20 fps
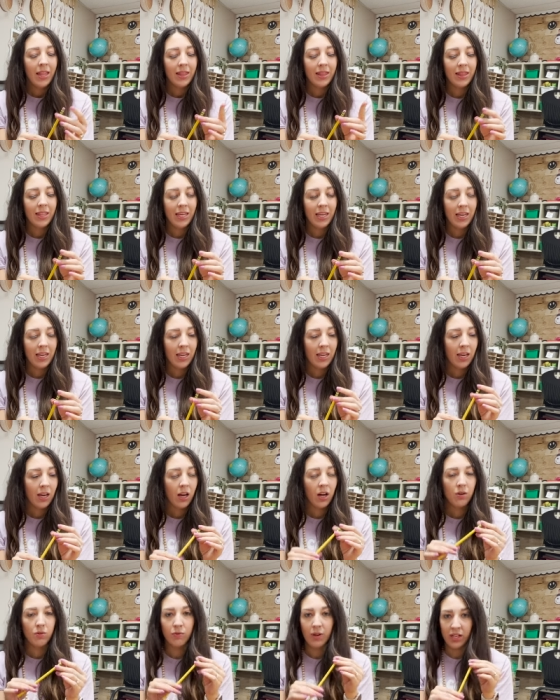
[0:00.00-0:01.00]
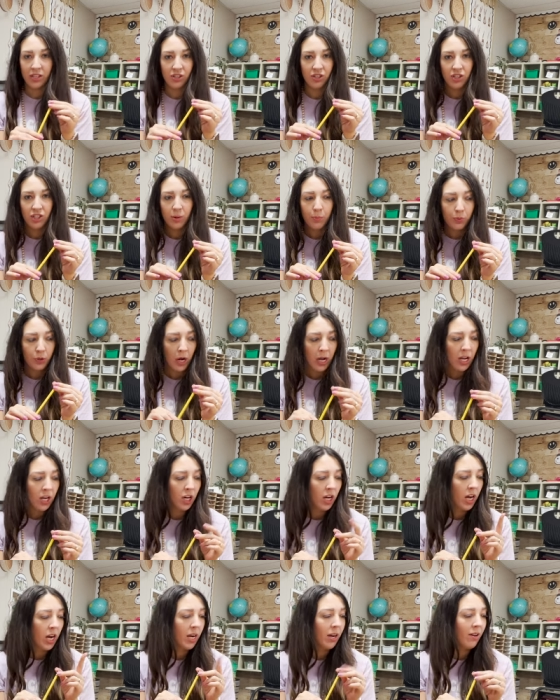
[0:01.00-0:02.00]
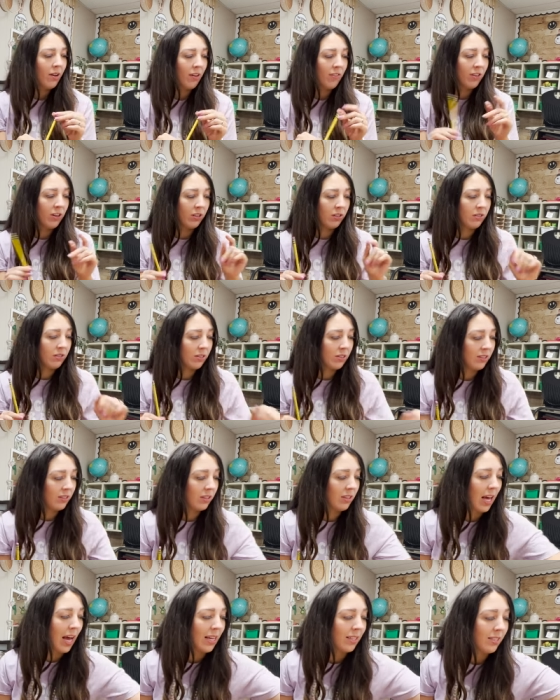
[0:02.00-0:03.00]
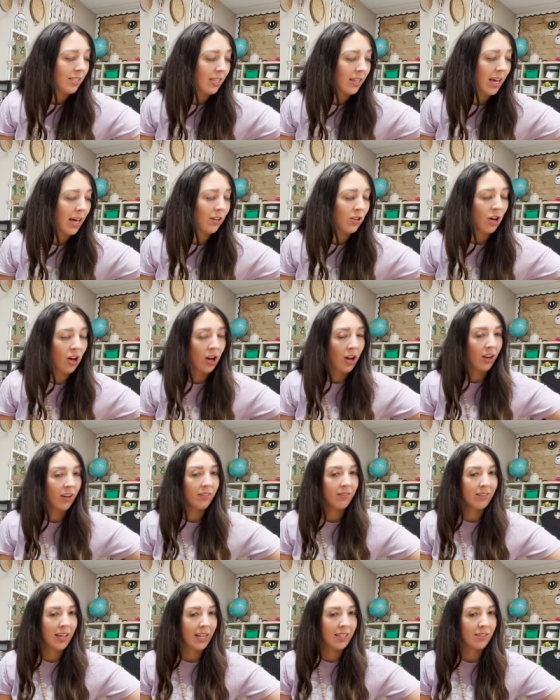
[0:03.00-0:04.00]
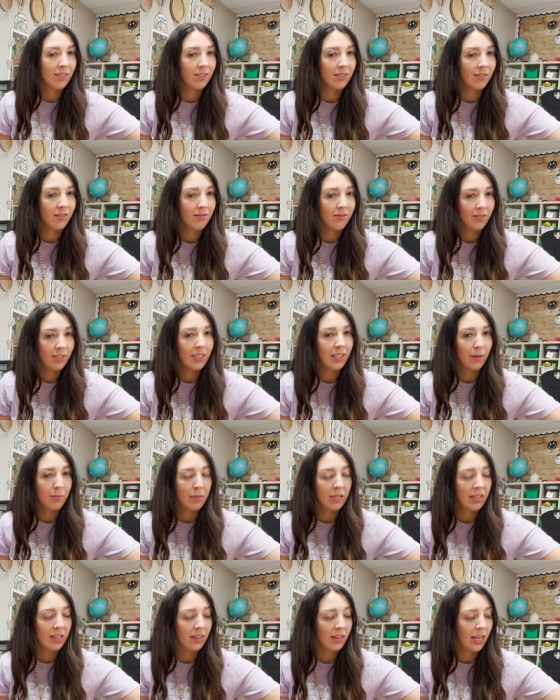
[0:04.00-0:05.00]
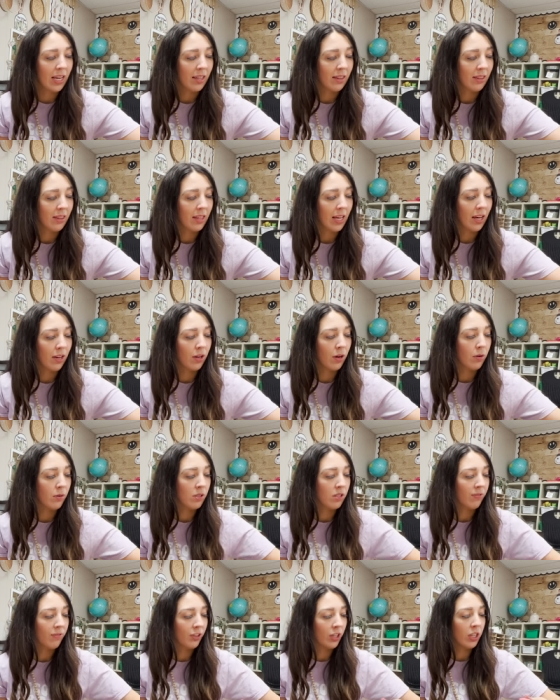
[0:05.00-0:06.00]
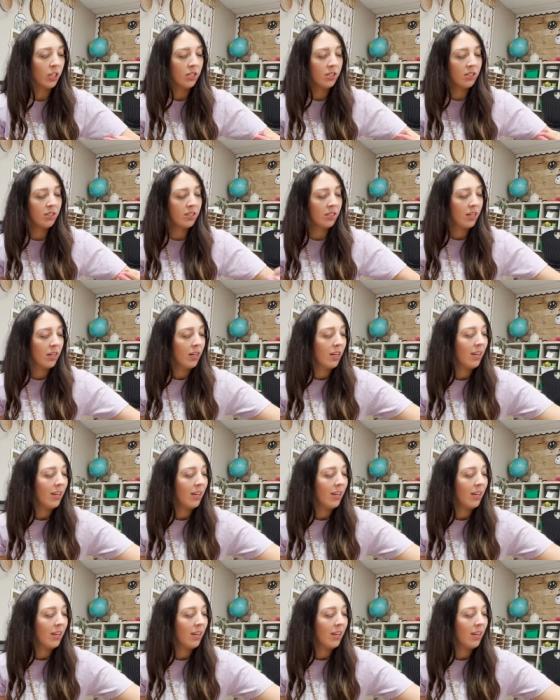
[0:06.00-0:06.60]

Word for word: The erasers are pretty good. If you're lasting that long, that's gonna be the thing that goes first.